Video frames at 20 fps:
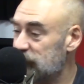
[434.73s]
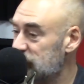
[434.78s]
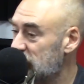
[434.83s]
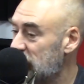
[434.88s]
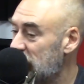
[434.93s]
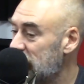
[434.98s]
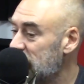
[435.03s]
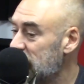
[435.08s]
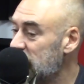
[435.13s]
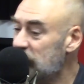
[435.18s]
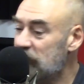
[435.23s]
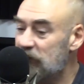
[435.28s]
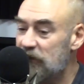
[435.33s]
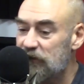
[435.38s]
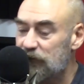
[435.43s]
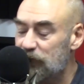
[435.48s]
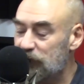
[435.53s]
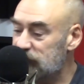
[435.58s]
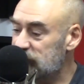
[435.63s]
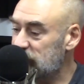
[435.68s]
It was, again,
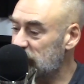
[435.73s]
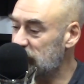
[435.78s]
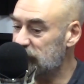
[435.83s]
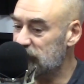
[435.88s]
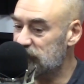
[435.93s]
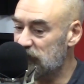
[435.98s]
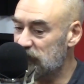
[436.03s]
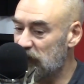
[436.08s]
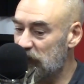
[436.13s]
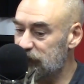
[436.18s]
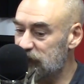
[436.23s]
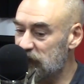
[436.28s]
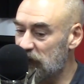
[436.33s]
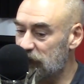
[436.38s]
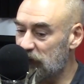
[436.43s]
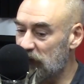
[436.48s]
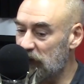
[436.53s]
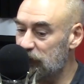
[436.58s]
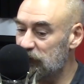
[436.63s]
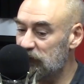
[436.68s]
we're seeing this time
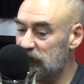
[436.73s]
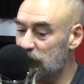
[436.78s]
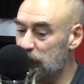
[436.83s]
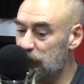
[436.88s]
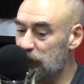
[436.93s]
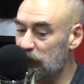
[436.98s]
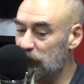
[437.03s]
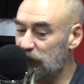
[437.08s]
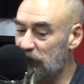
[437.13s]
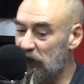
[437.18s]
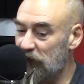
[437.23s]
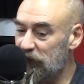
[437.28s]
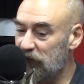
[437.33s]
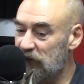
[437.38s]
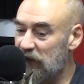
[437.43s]
again with Liverpool now,